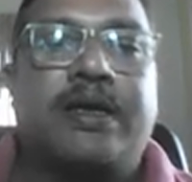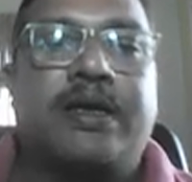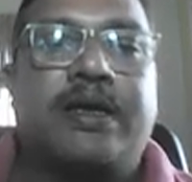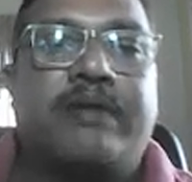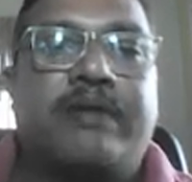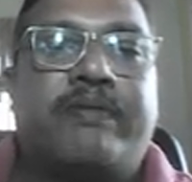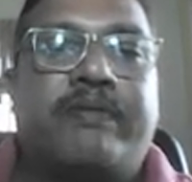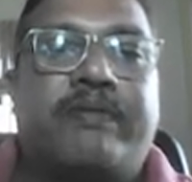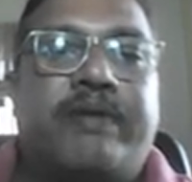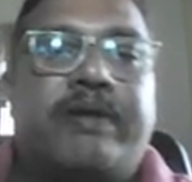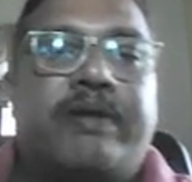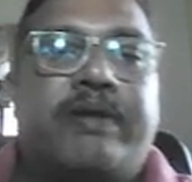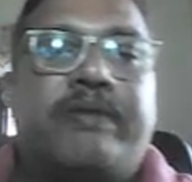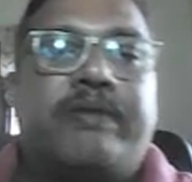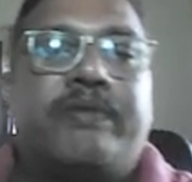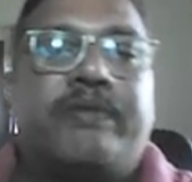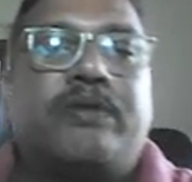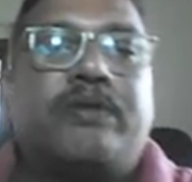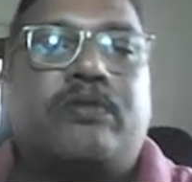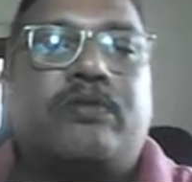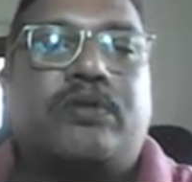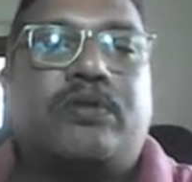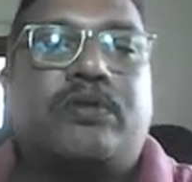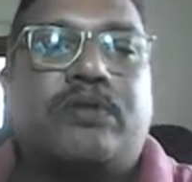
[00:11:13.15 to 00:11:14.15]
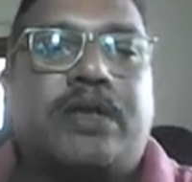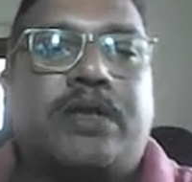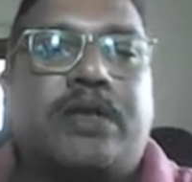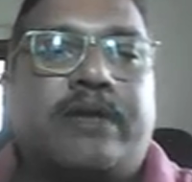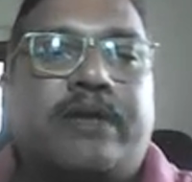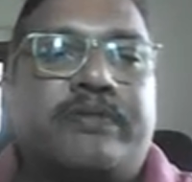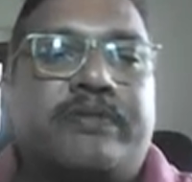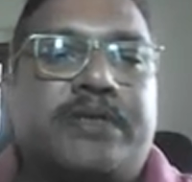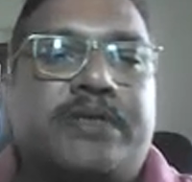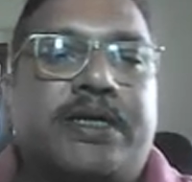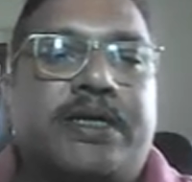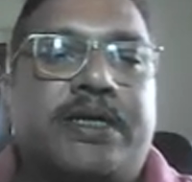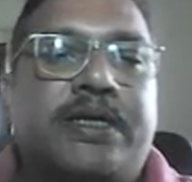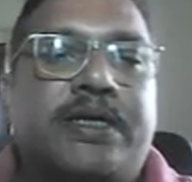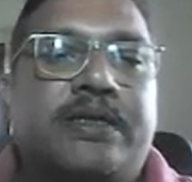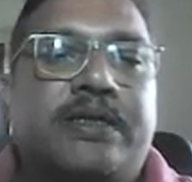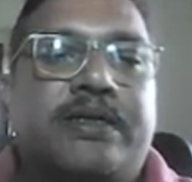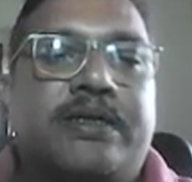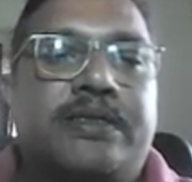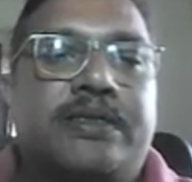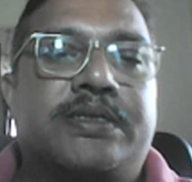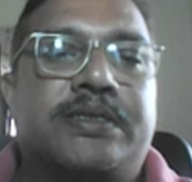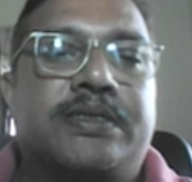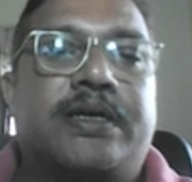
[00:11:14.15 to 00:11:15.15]
Even if it go to the left side,
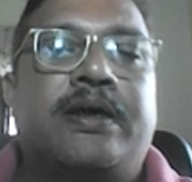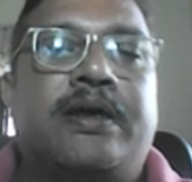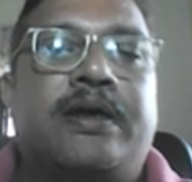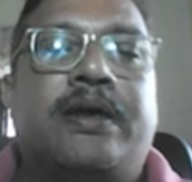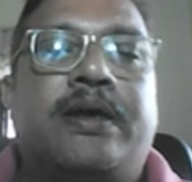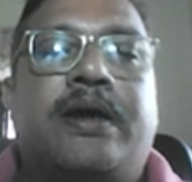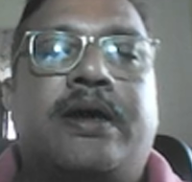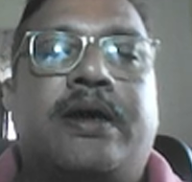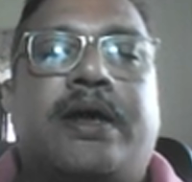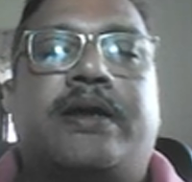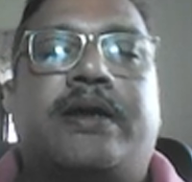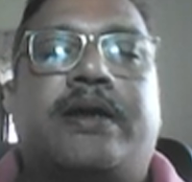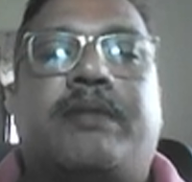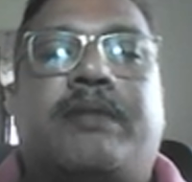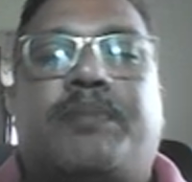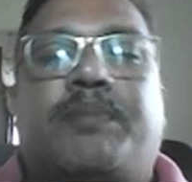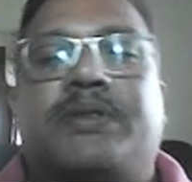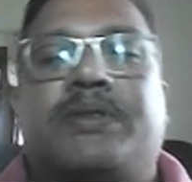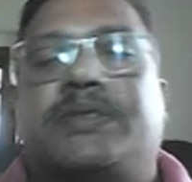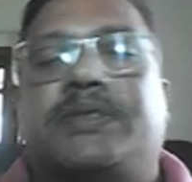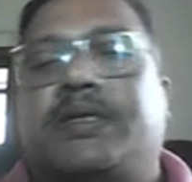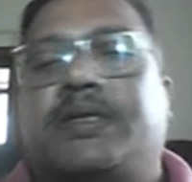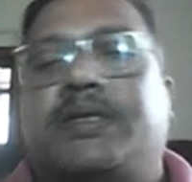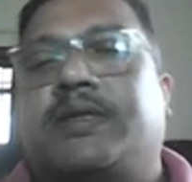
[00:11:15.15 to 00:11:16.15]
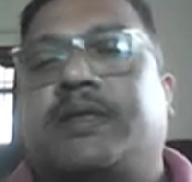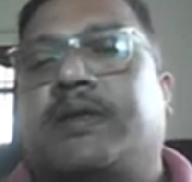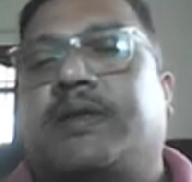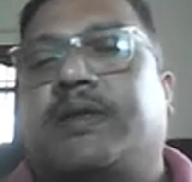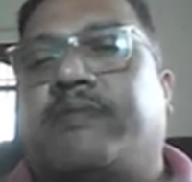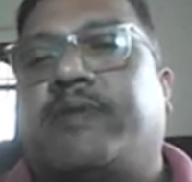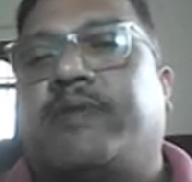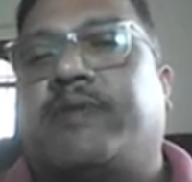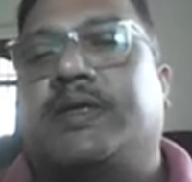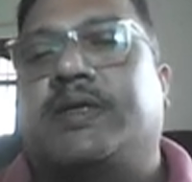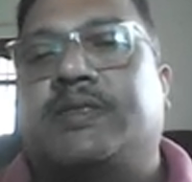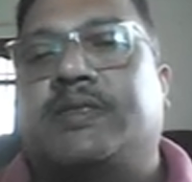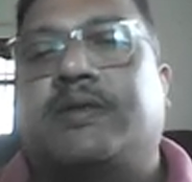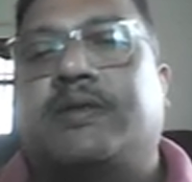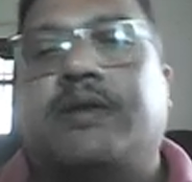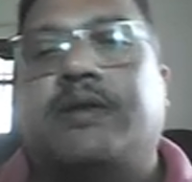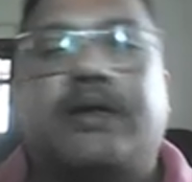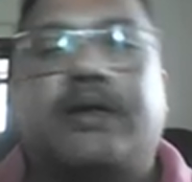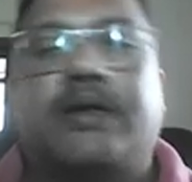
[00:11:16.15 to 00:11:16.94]
there is a 100% reflection